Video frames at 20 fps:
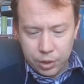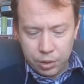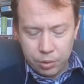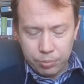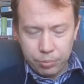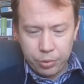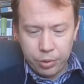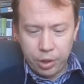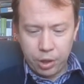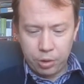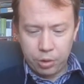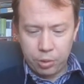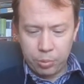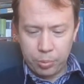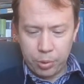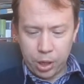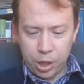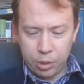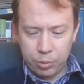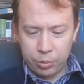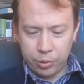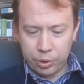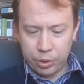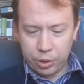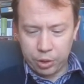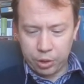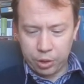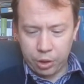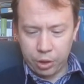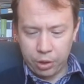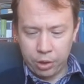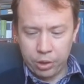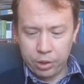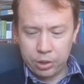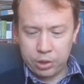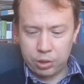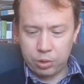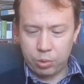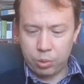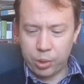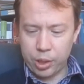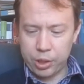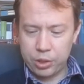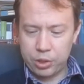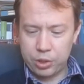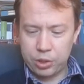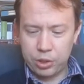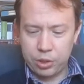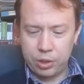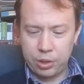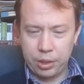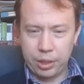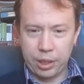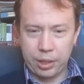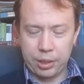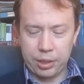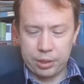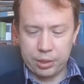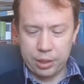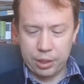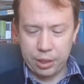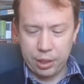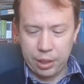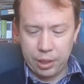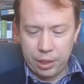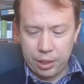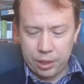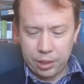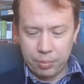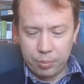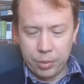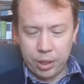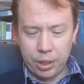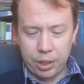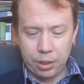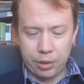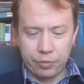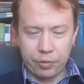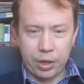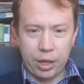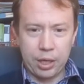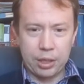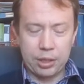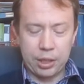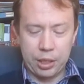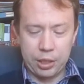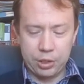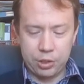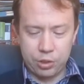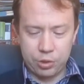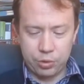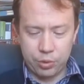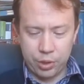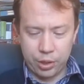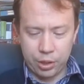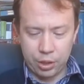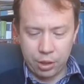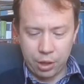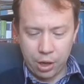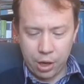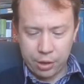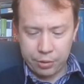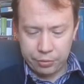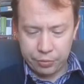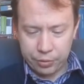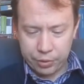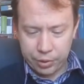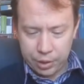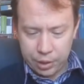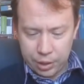preoccupied with the cursed question, that is, the meaning of art, history, and life.